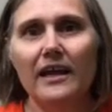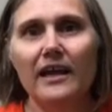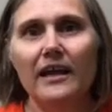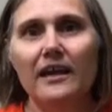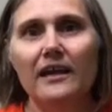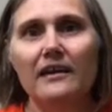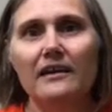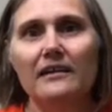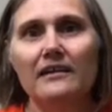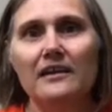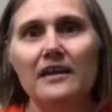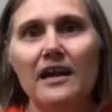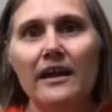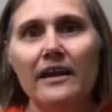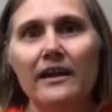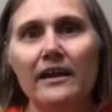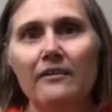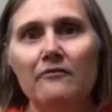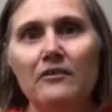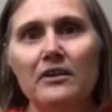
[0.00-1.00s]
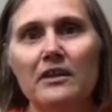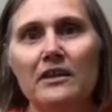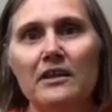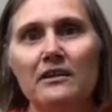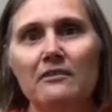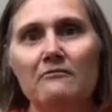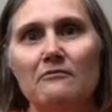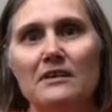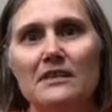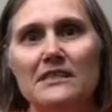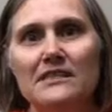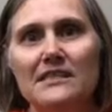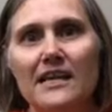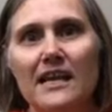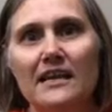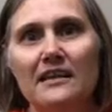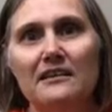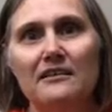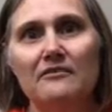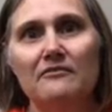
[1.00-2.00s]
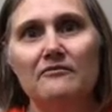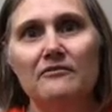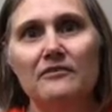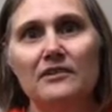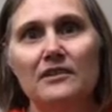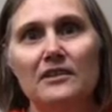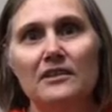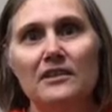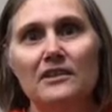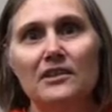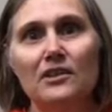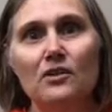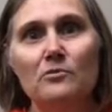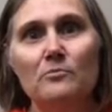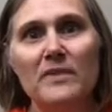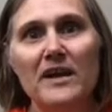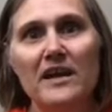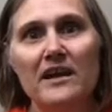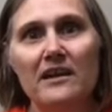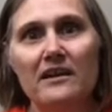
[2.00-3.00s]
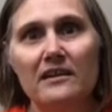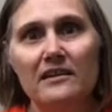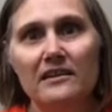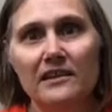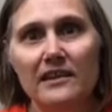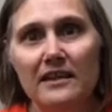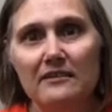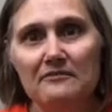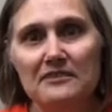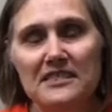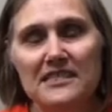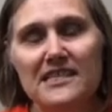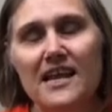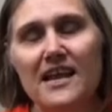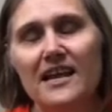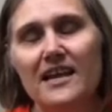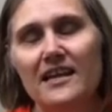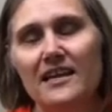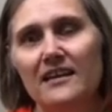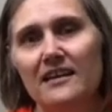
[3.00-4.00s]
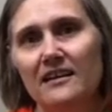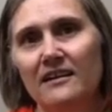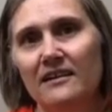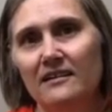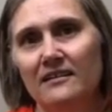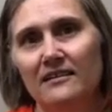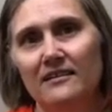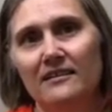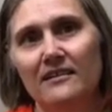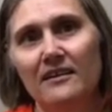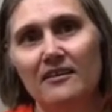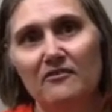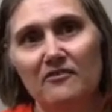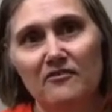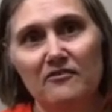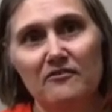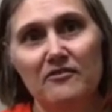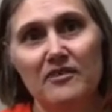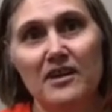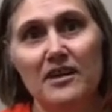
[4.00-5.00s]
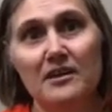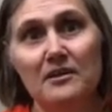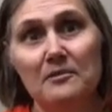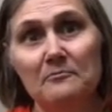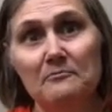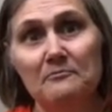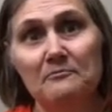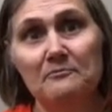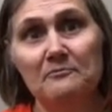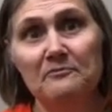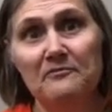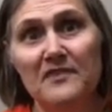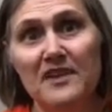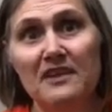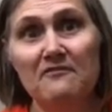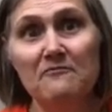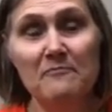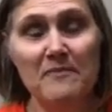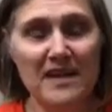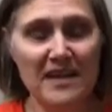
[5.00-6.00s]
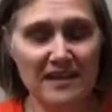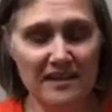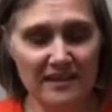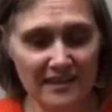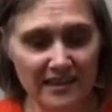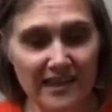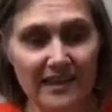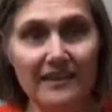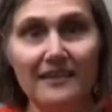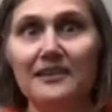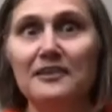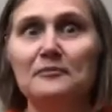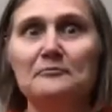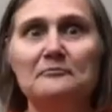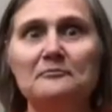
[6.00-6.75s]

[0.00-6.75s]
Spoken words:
and everything was kind of low back, left side of um, of my leg.